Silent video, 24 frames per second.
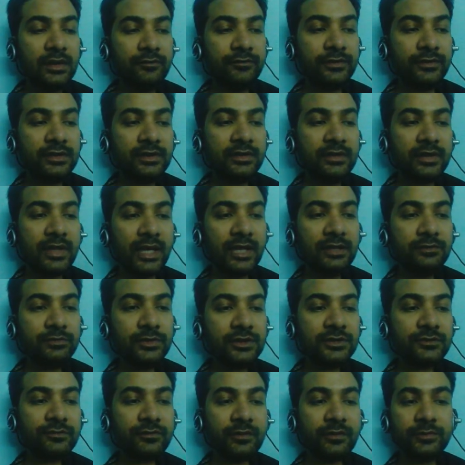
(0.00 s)
within 9
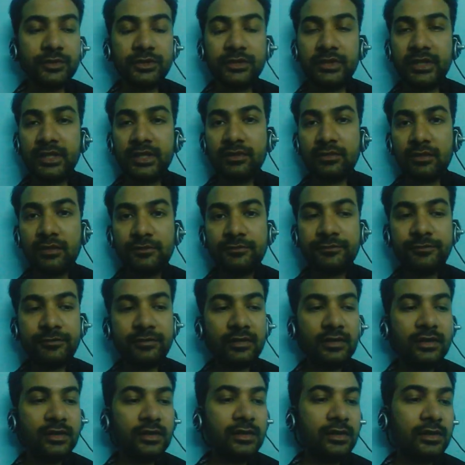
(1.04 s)
months from the date of
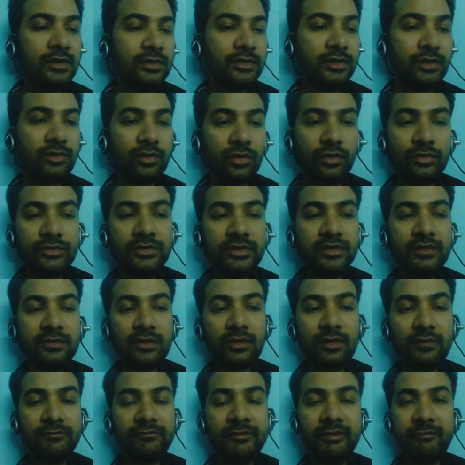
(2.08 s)
the closing
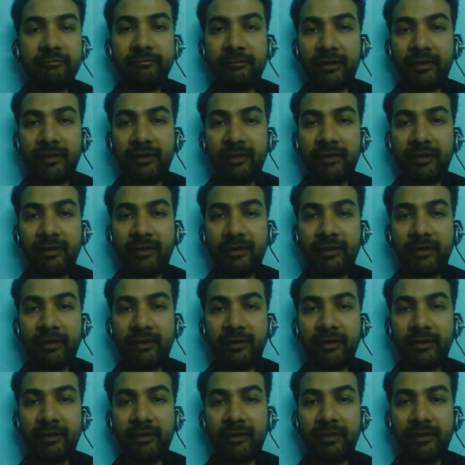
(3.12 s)
of the